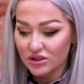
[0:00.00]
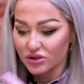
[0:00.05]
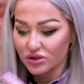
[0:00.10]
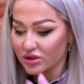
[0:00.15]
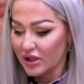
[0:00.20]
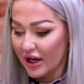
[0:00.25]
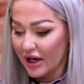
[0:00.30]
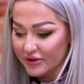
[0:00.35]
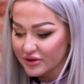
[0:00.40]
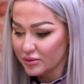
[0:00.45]
It
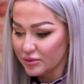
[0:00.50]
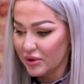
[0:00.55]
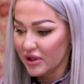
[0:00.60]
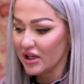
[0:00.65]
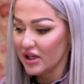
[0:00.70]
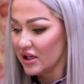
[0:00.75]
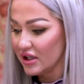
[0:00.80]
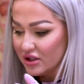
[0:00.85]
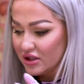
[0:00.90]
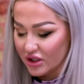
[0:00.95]
does not have to
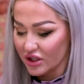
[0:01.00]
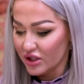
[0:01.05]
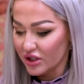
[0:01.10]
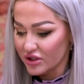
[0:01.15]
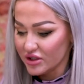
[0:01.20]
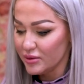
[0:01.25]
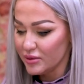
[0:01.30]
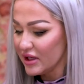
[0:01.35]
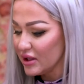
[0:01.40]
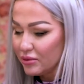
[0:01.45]
be the
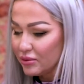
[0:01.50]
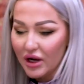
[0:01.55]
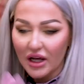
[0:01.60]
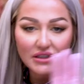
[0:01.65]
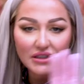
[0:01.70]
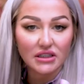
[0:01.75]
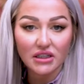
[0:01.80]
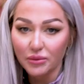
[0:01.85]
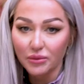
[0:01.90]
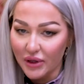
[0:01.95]
Kirsty Meakin
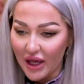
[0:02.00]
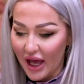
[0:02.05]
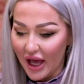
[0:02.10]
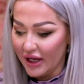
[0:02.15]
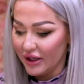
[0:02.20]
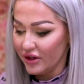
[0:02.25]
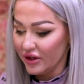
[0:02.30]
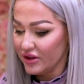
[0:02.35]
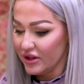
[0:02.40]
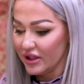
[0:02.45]
brand. It can be
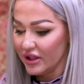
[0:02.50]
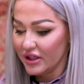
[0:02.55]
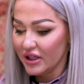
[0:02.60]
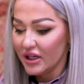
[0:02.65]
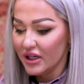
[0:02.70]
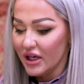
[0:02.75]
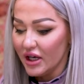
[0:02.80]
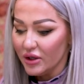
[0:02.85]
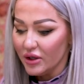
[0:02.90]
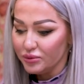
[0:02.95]
anything.
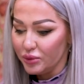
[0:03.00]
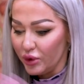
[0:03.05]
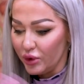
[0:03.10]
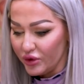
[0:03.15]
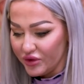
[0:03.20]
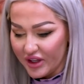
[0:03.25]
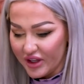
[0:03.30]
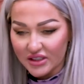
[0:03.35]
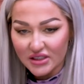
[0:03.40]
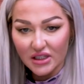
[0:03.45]

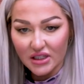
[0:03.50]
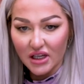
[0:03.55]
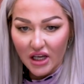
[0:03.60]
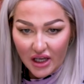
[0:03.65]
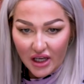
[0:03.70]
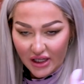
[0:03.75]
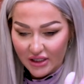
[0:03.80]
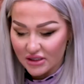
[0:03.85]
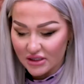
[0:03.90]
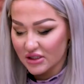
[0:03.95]
But this
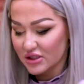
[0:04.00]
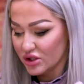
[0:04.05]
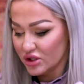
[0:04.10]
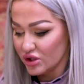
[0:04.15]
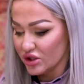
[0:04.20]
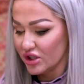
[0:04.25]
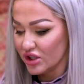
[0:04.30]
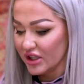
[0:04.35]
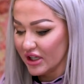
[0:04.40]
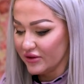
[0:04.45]
is
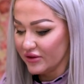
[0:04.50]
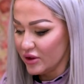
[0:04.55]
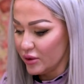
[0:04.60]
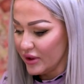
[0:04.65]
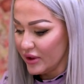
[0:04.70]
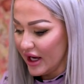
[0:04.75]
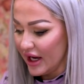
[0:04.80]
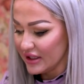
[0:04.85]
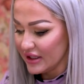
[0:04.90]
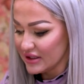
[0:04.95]
just going to give
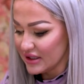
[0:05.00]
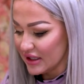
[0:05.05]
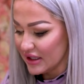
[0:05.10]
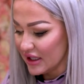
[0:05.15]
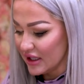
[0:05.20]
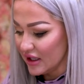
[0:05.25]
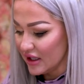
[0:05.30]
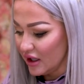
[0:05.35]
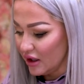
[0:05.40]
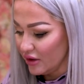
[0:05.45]
you an
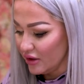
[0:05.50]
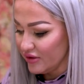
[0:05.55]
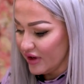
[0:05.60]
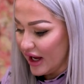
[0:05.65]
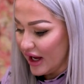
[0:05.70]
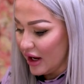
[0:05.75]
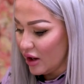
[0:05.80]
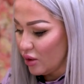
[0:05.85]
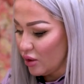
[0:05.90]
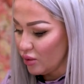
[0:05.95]
idea of
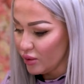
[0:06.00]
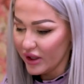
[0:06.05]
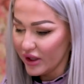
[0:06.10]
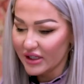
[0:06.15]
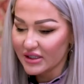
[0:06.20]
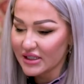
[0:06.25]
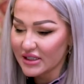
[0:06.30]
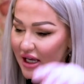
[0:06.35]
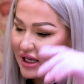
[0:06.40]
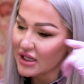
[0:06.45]
how
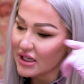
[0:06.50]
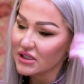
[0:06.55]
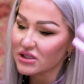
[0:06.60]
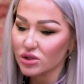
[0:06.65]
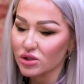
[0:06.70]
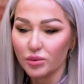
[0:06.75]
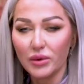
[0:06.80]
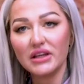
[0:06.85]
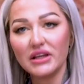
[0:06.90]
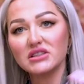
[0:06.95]
we take
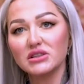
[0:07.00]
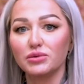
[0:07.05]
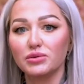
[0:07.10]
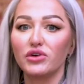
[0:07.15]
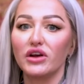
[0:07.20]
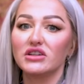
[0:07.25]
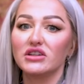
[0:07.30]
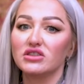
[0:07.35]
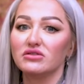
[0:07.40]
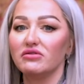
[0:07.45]
some
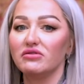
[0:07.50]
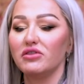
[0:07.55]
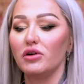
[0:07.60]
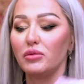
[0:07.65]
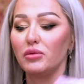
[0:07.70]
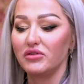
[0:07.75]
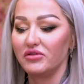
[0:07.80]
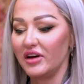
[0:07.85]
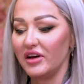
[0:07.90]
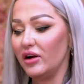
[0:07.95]
inspiration
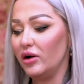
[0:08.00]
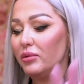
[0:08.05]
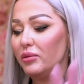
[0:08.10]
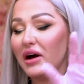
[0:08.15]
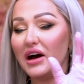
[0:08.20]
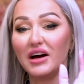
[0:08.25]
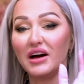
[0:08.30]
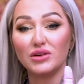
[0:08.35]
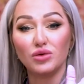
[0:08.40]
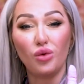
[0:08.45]
from a
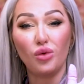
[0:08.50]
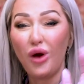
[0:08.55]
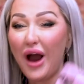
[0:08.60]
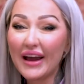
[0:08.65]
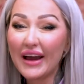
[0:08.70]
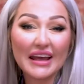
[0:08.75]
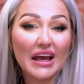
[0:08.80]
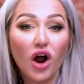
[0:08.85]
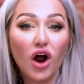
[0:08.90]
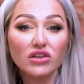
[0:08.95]
film and
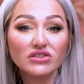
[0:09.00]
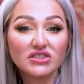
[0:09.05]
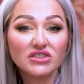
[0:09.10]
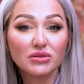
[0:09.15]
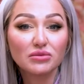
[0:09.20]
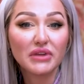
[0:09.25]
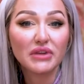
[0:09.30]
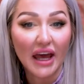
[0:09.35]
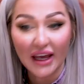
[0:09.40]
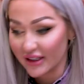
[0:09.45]
whack it on
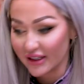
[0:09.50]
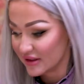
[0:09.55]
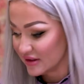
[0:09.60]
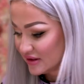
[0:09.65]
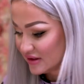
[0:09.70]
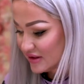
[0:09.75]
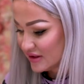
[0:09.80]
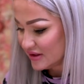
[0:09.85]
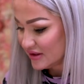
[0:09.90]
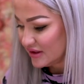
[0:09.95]
some
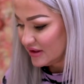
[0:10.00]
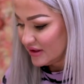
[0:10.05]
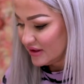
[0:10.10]
nails.